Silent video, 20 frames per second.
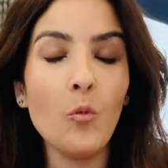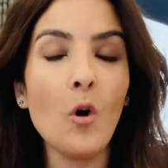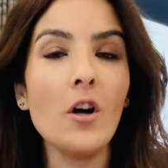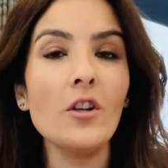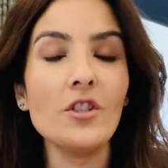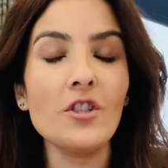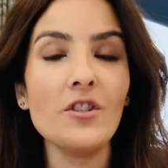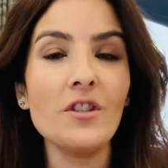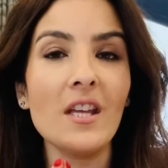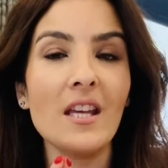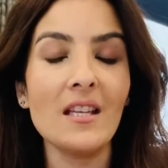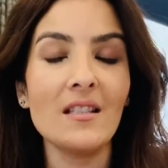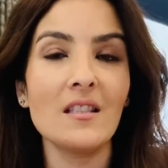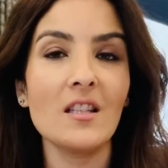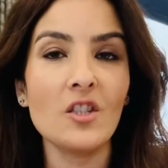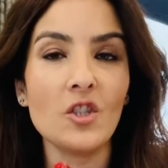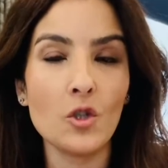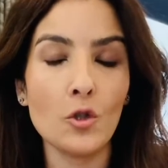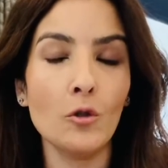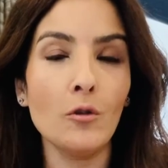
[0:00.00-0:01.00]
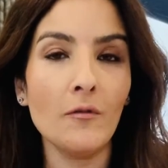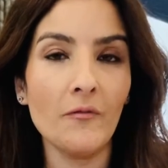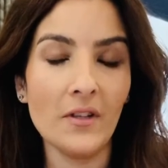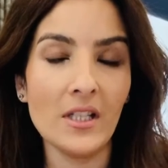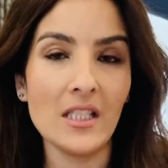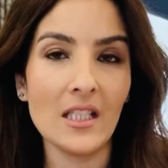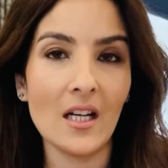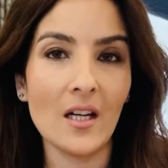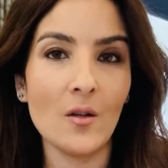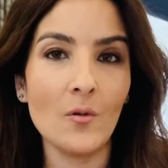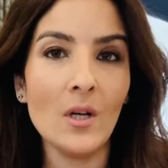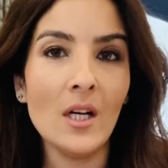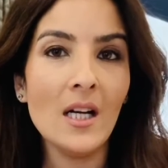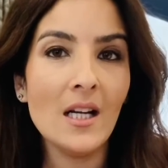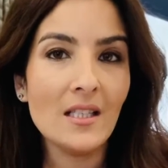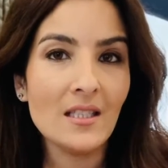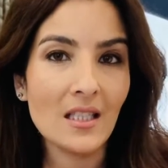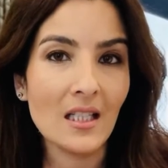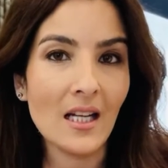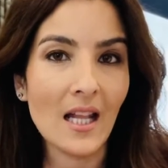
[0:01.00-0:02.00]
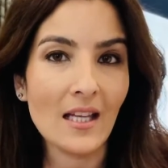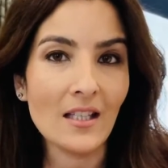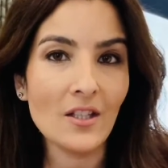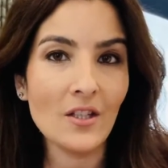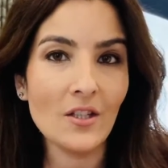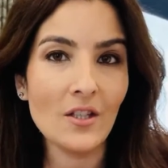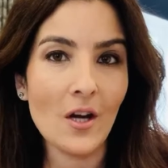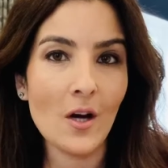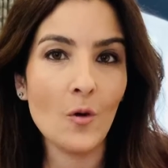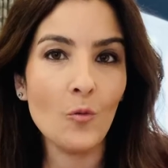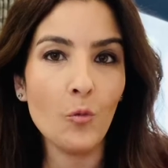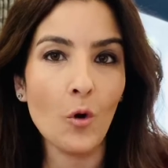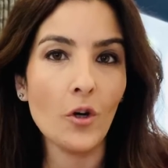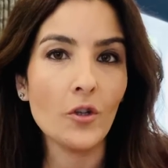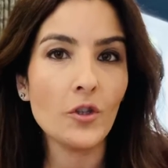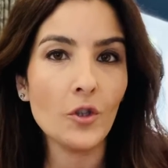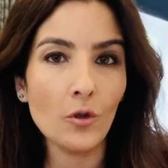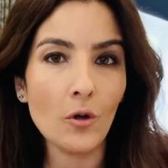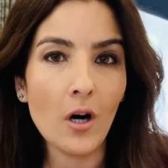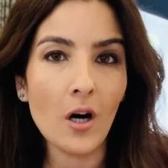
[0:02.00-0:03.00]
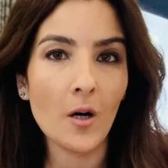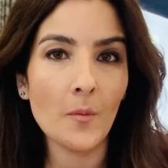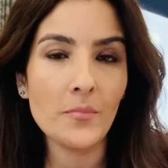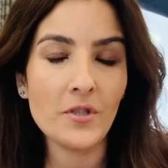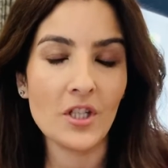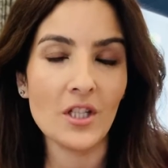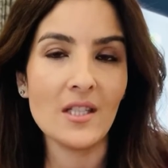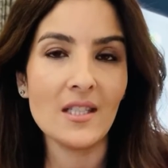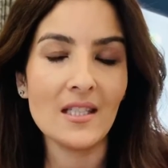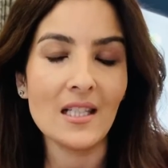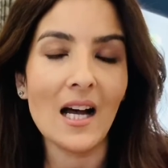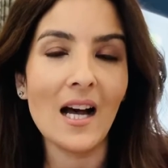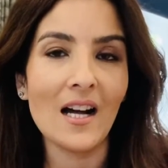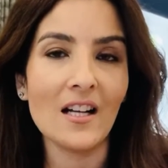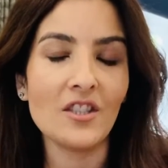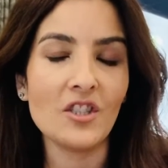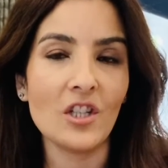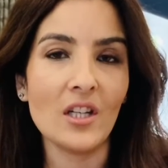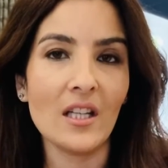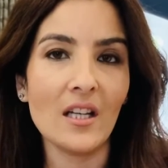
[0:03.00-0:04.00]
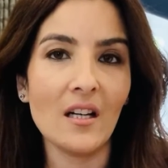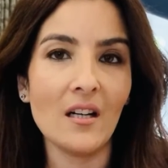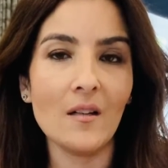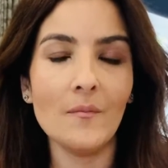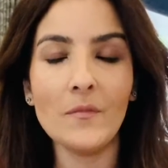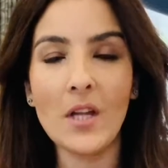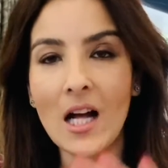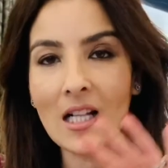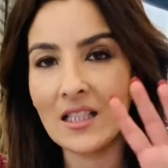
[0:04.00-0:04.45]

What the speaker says: watch this short video to let you know what your options actually are.